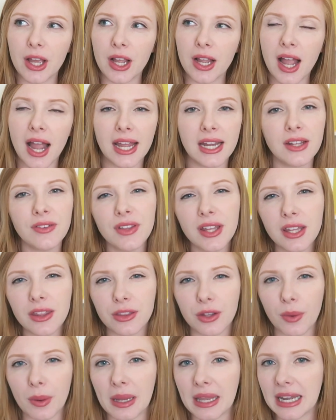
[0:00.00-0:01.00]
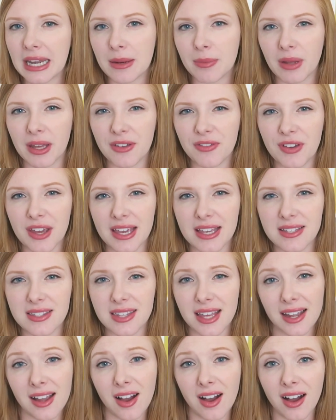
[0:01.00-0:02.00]
kind of like throwing it in my face
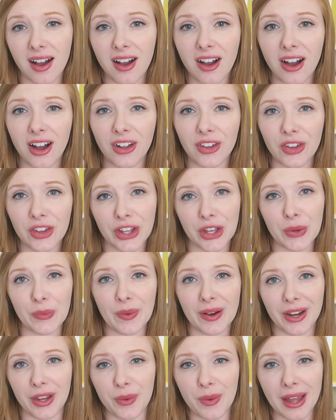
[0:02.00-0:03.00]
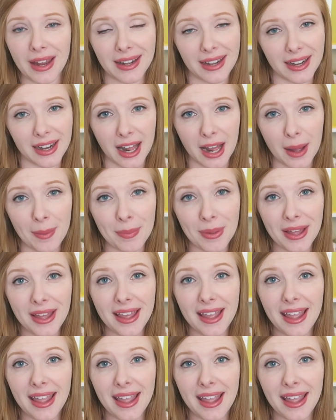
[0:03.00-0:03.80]
like haha look at where you ended up